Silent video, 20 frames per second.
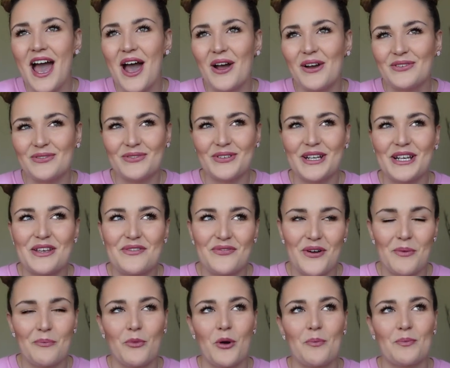a really
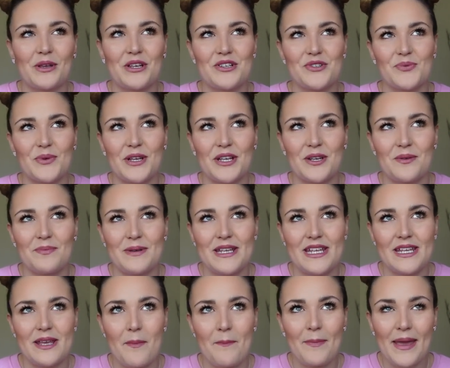fun one because we're going to
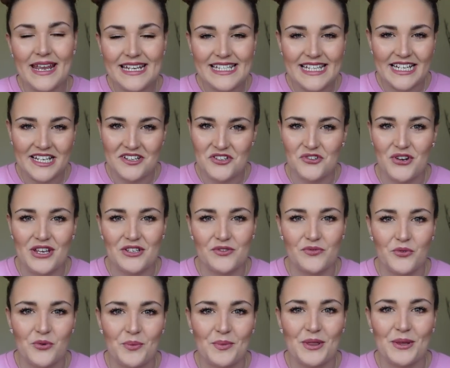be basically
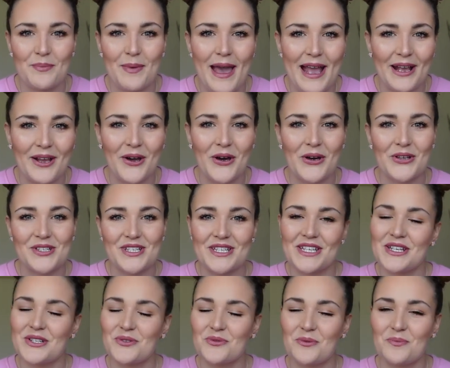transforming the back garden
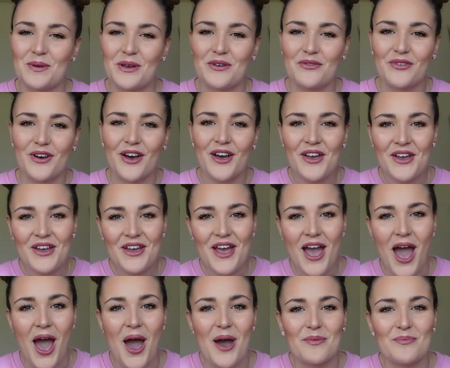into a bit of a
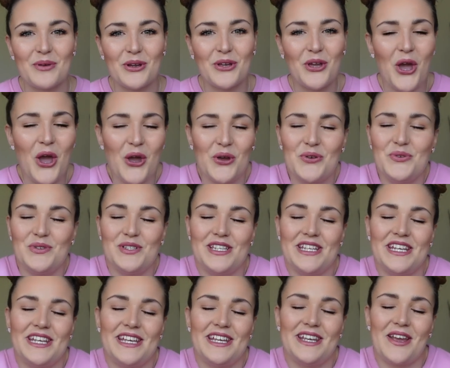
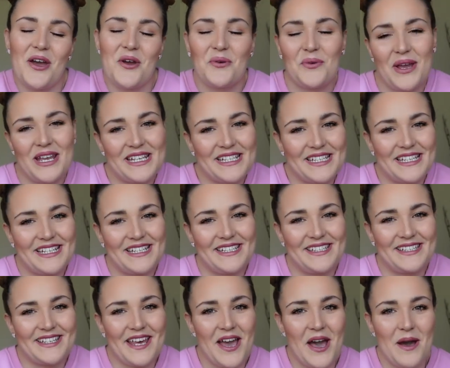cozy
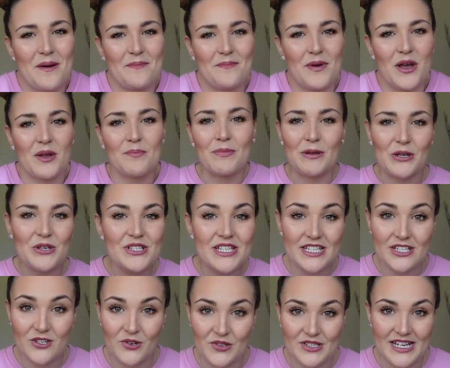oasis. Because
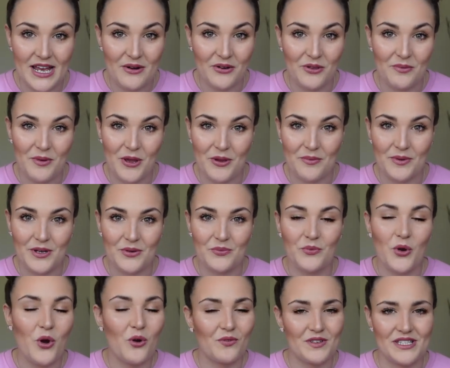it's lockdown at the moment,
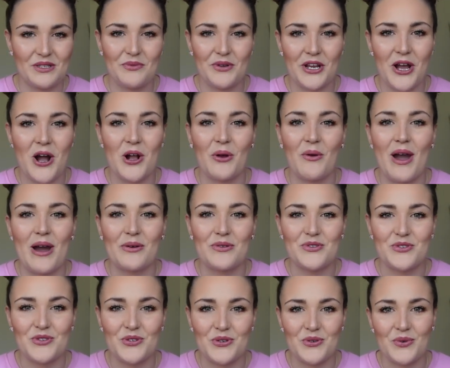obviously we can't go out
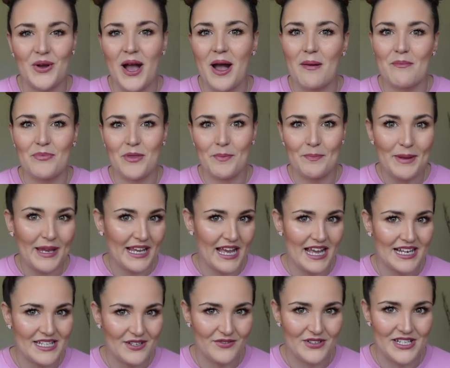and do the big
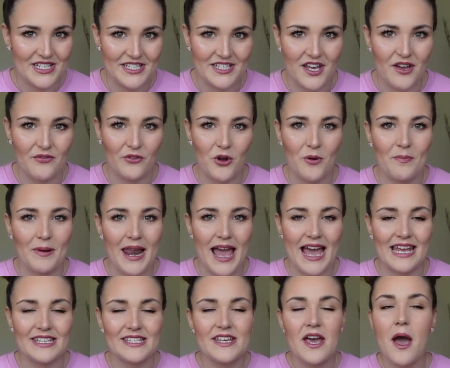activities that I've got
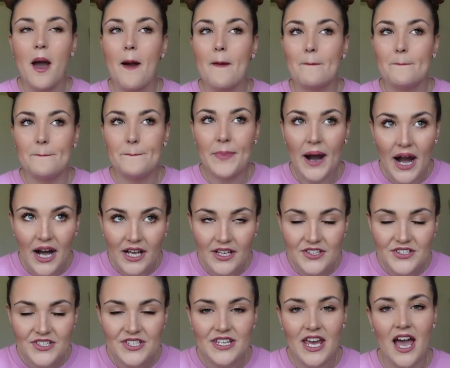planned,
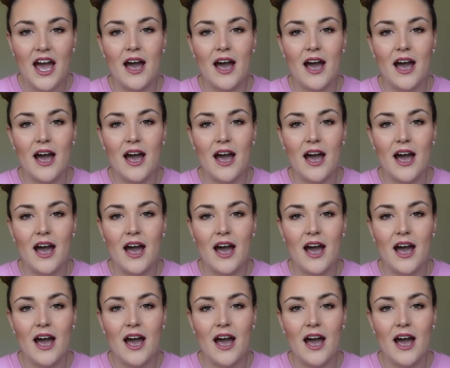but